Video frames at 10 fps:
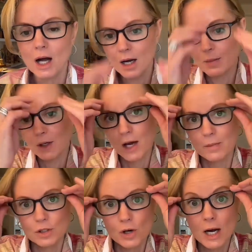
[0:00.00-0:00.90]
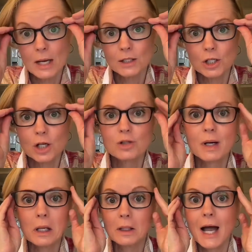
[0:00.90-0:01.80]
Okay, I'm going to try not to touch
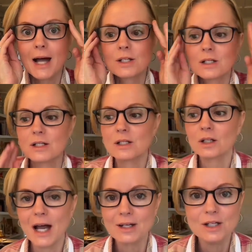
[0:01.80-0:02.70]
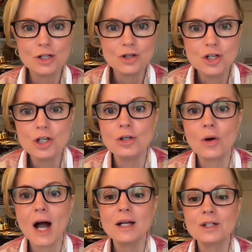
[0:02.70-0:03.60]
my glasses. Glasses are
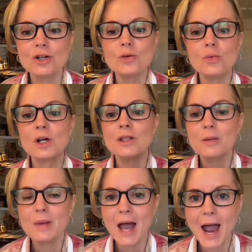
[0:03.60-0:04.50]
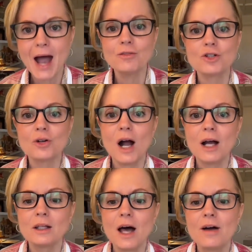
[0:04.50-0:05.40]
new. I started wearing them after
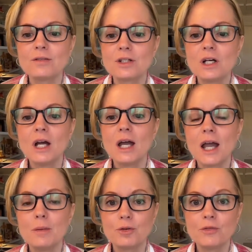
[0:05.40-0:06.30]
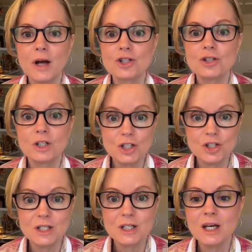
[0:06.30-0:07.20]
I left a professional
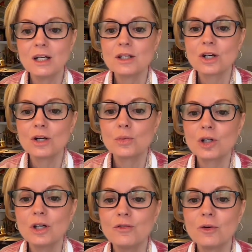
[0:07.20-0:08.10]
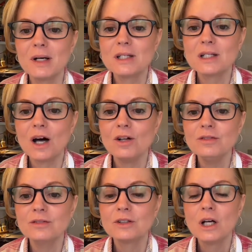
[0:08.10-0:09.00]
kitchen setting and started working for
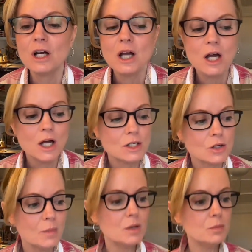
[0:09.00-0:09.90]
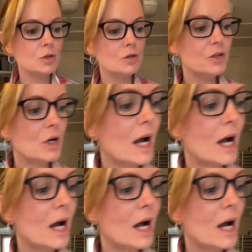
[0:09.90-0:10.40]
myself. So I'm going to move you